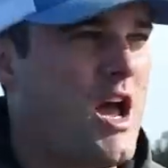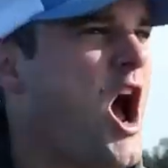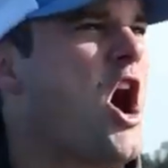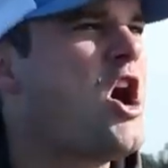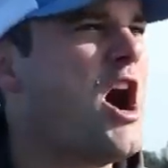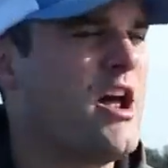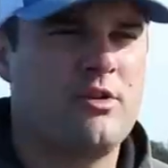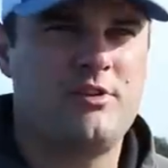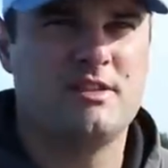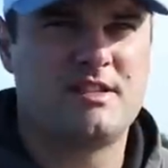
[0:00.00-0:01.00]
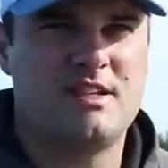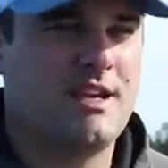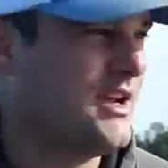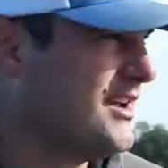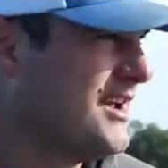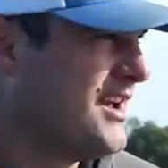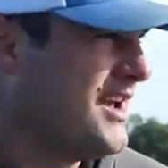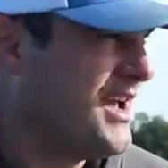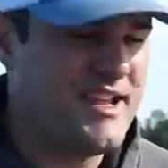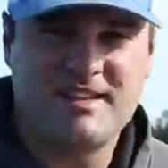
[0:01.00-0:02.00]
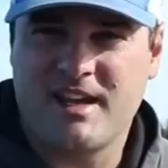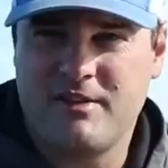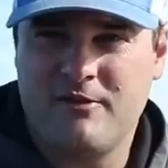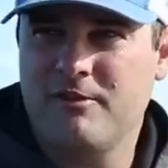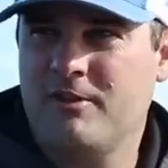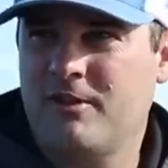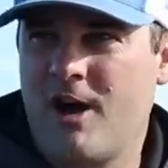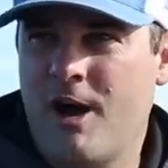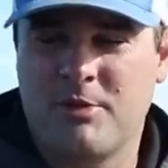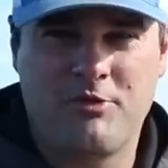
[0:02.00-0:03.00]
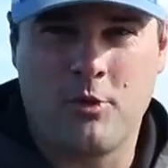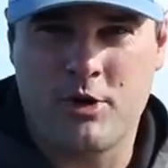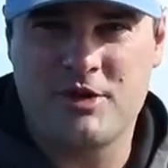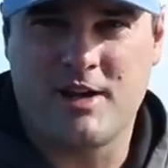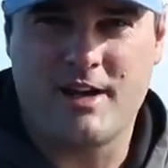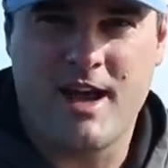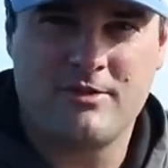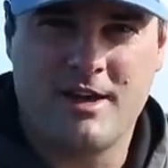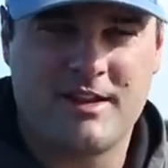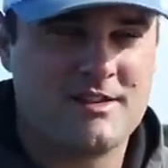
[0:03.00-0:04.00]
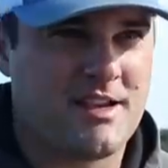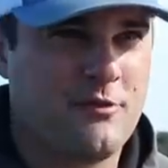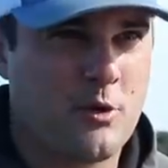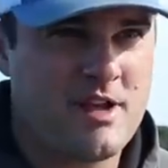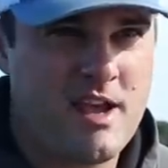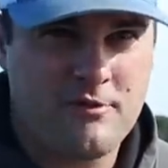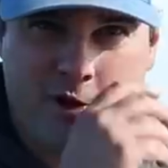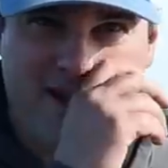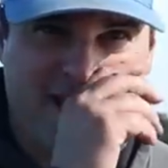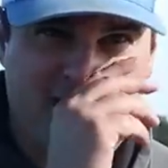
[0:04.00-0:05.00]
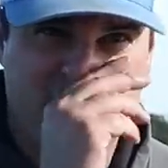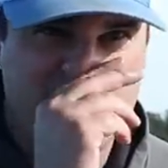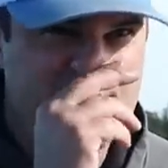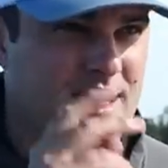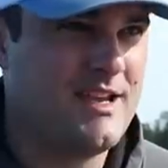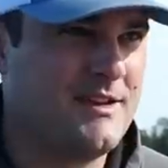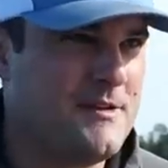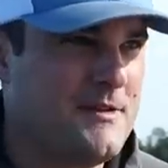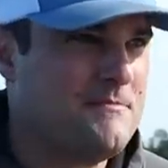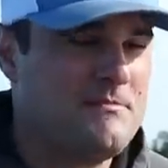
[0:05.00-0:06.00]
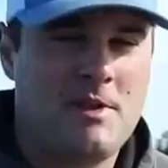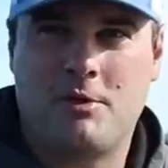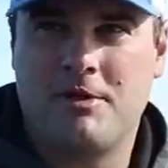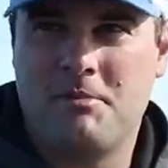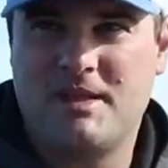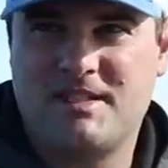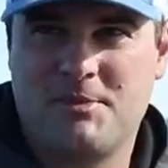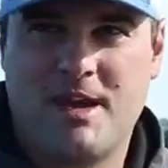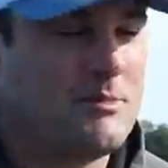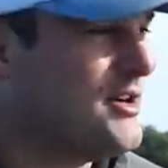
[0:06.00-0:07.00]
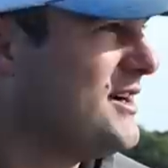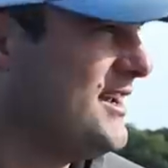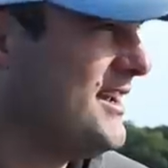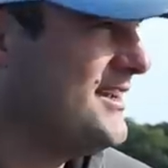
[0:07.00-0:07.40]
I don't know if you can see. It's like upper 40s right now. I think it's like 48, 49 degrees. We're in mid-September.